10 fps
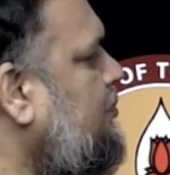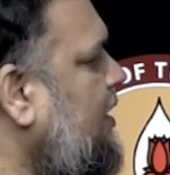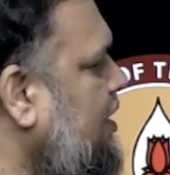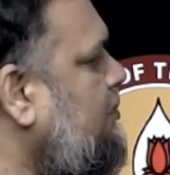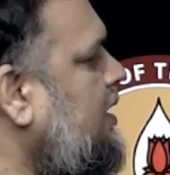
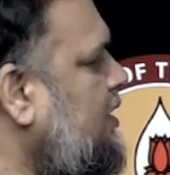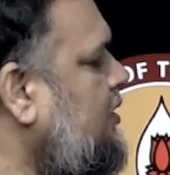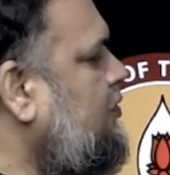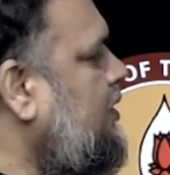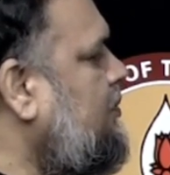median
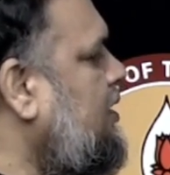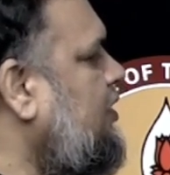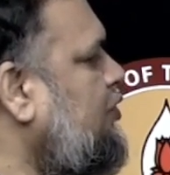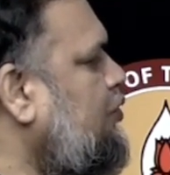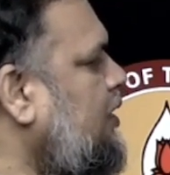package for M.Tech
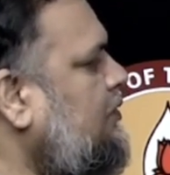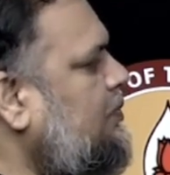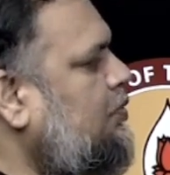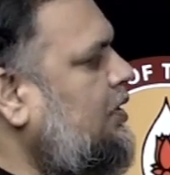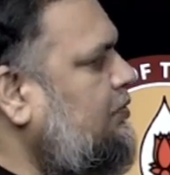is
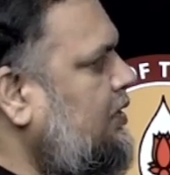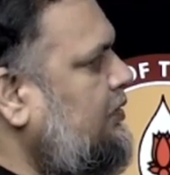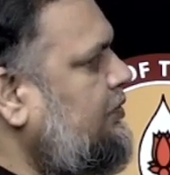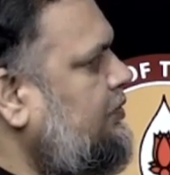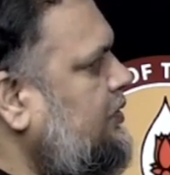21.5